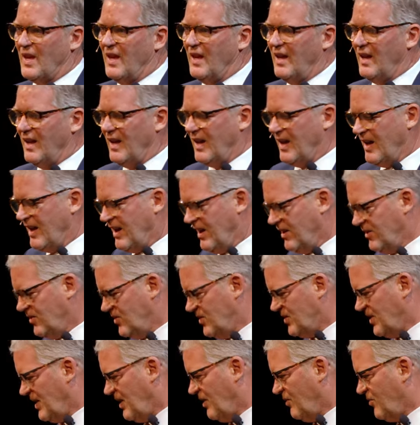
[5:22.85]

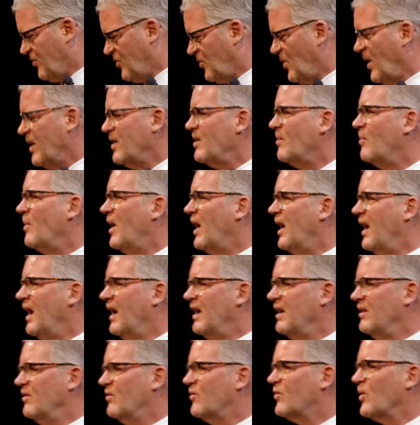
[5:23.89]
and a friend of
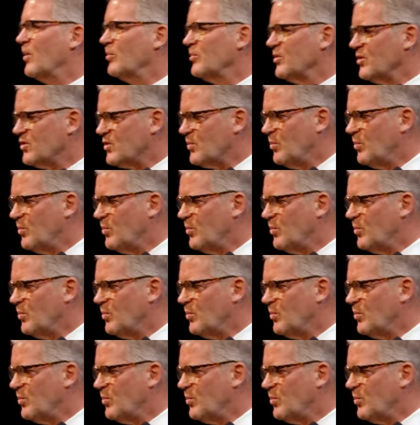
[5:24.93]
mine from the